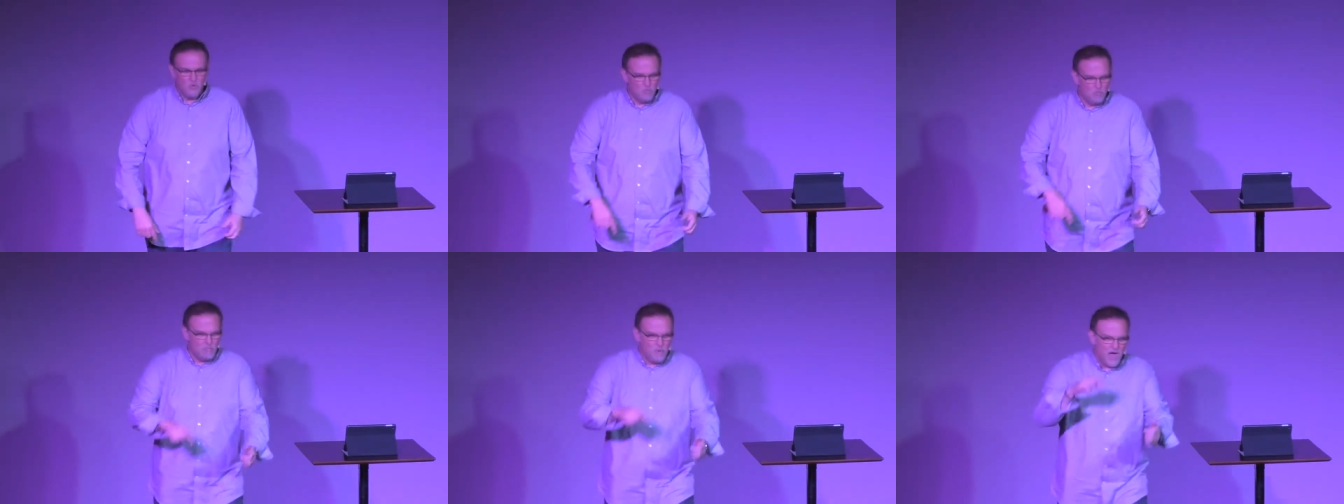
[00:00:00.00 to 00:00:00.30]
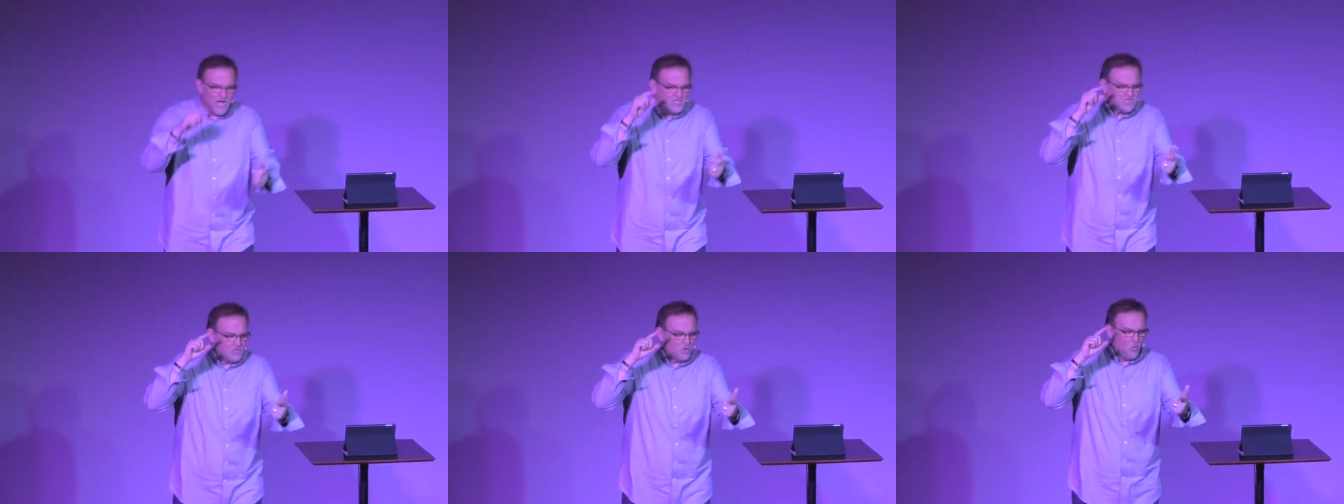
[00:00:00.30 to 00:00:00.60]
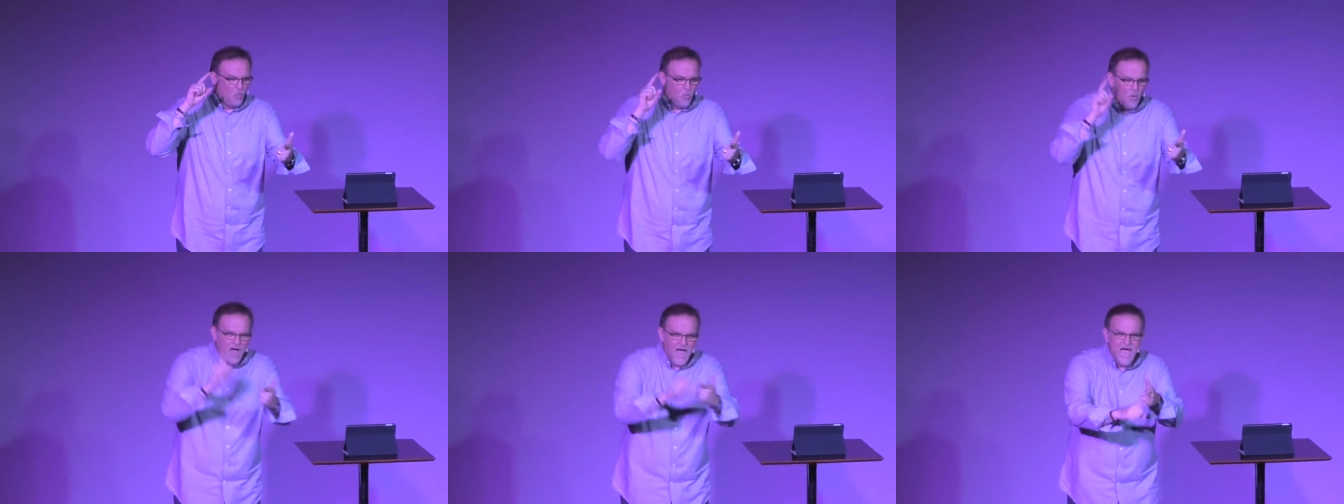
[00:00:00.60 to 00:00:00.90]
you bunch
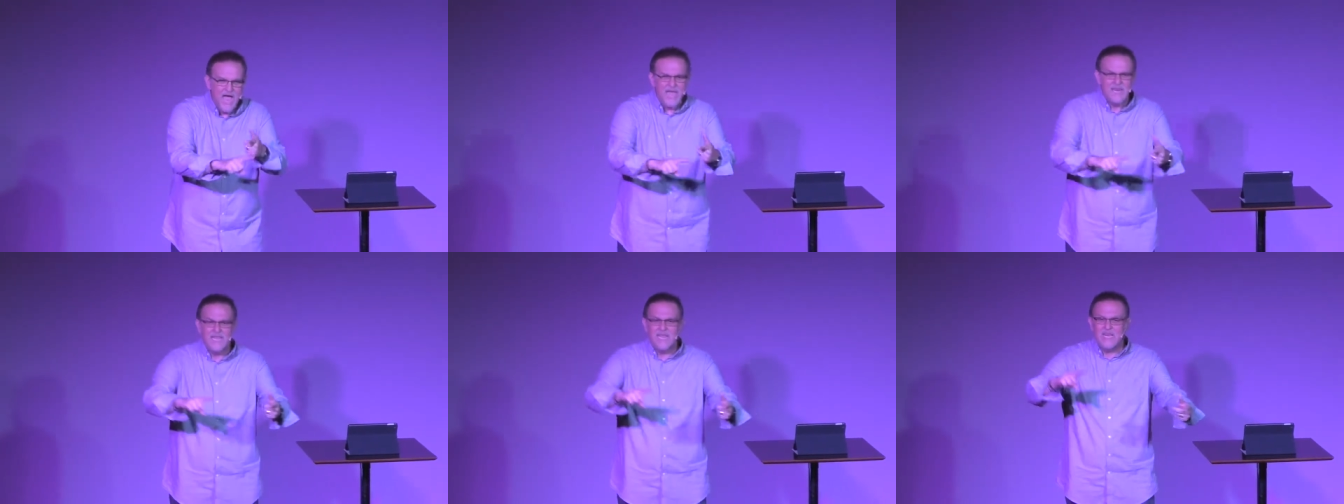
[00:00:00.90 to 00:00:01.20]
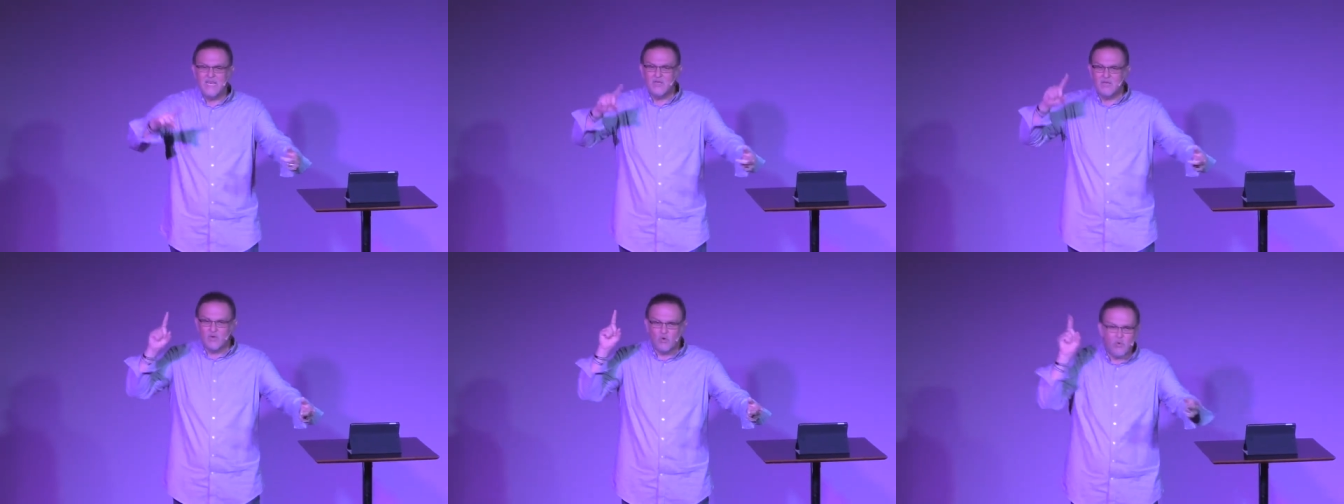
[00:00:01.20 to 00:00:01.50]
of whining